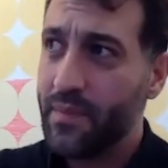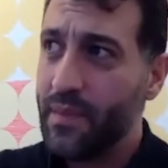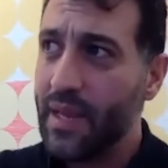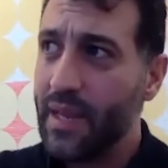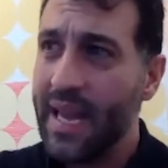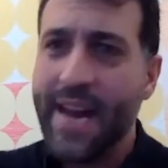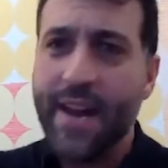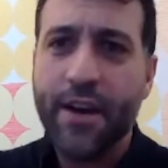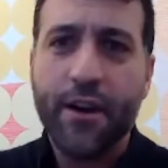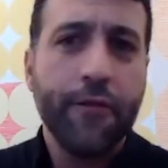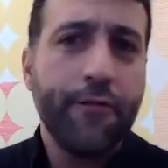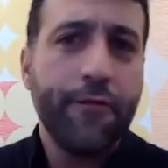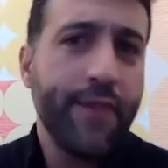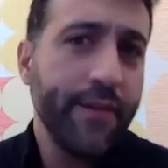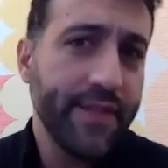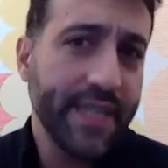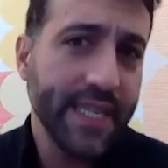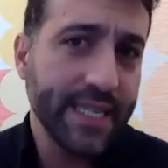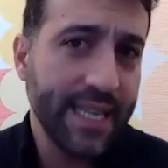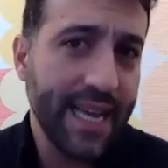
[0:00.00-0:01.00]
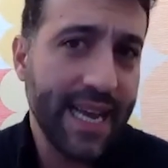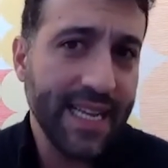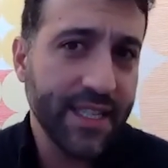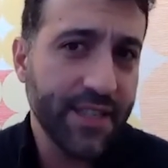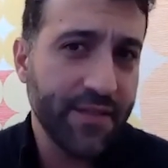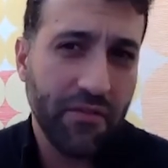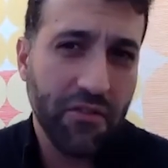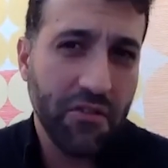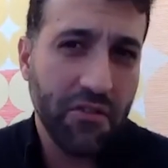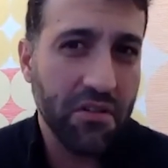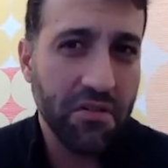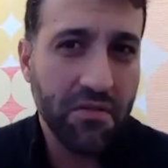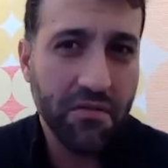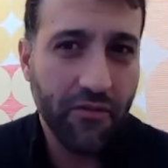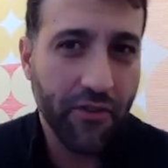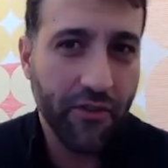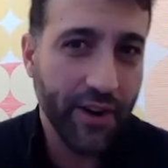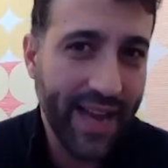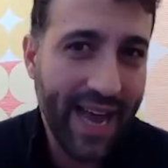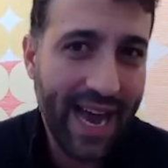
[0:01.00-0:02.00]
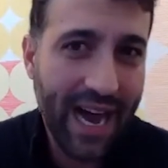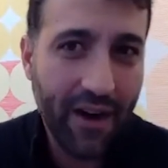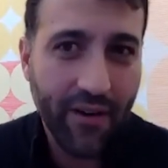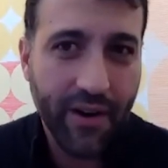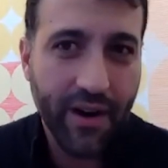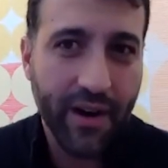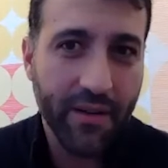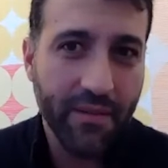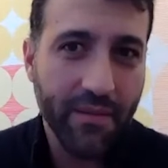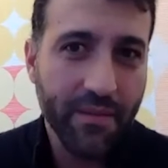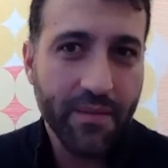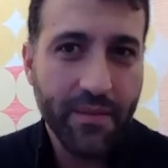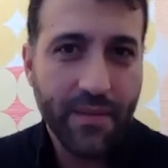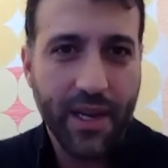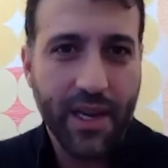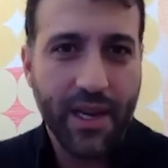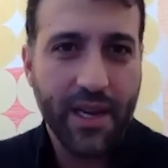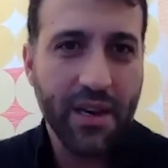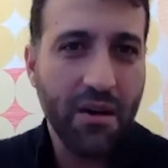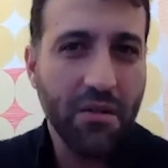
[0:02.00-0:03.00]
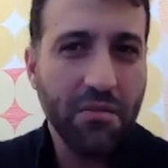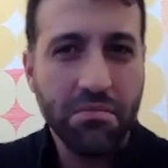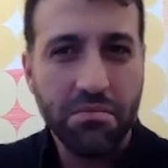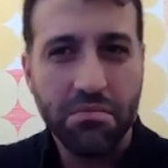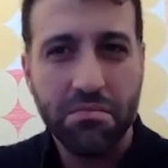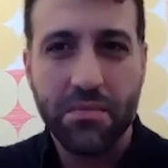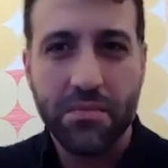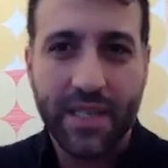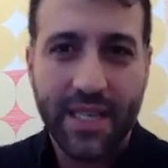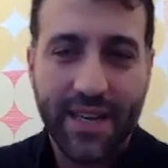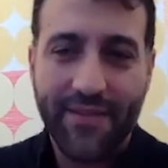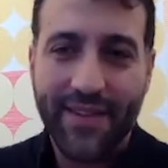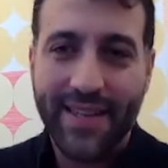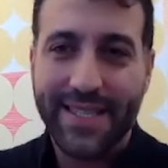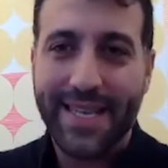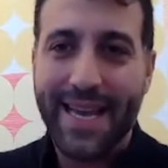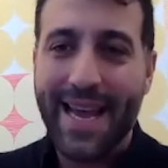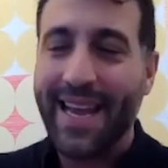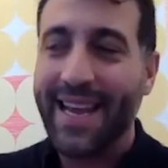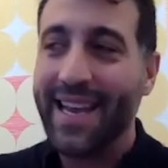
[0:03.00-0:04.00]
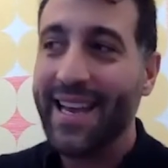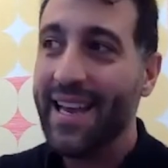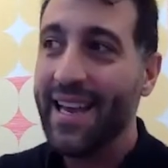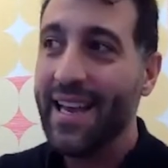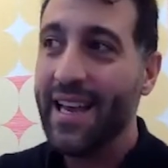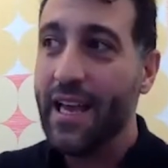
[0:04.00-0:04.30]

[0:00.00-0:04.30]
50 cents for an hour, give and take.